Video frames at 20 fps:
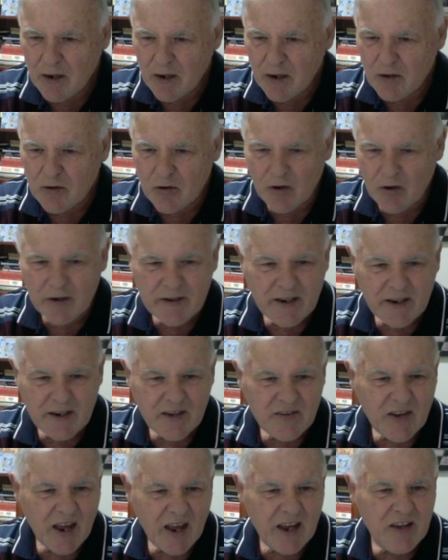Knight takes
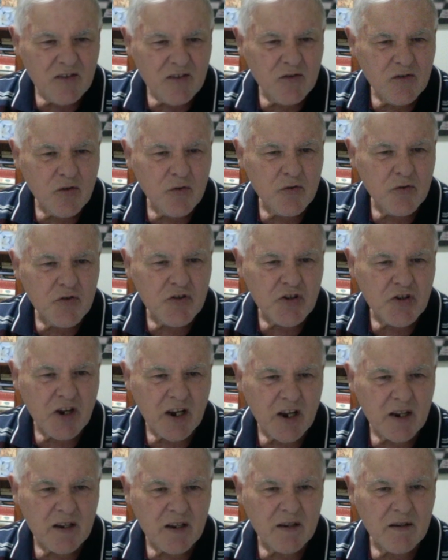A2 check.